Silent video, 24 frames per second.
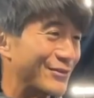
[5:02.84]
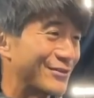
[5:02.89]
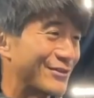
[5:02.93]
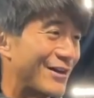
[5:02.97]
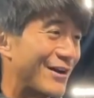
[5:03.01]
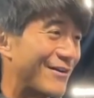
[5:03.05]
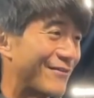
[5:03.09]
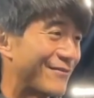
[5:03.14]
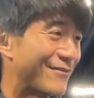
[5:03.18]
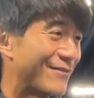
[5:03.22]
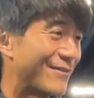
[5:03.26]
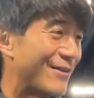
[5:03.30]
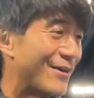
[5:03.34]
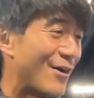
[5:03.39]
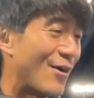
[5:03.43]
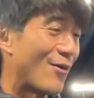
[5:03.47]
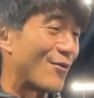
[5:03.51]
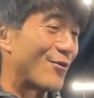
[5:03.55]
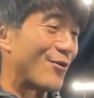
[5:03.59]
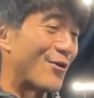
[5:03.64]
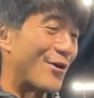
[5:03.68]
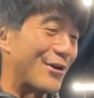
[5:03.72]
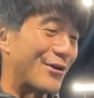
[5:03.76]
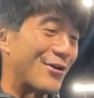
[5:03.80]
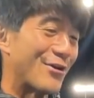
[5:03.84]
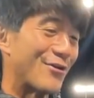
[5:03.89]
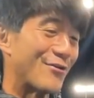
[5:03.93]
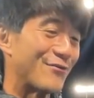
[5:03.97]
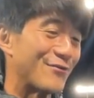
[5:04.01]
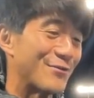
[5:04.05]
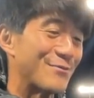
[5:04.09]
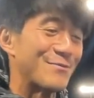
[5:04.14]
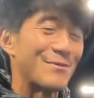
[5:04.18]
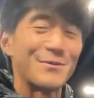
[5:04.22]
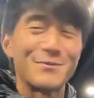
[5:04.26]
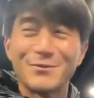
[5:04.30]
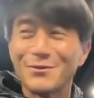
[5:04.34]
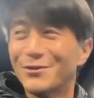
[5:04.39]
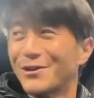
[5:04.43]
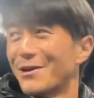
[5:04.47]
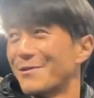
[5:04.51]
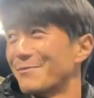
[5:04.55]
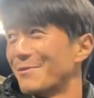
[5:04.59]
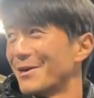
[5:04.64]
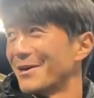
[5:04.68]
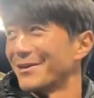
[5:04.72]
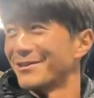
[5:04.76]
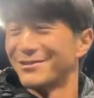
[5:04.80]
off, although I know a few people
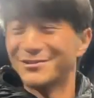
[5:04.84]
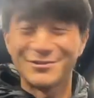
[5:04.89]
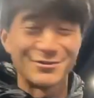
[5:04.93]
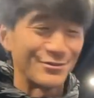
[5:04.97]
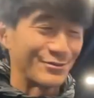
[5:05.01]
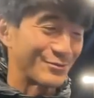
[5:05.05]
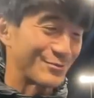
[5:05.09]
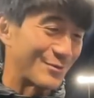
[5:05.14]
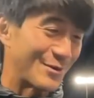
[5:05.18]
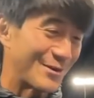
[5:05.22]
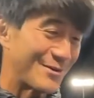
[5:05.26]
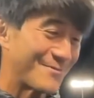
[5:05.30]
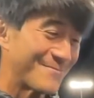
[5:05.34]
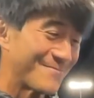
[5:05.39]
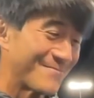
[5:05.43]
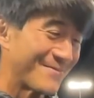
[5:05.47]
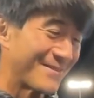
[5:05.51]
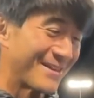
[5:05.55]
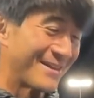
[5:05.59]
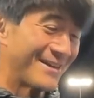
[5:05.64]
that might do as well.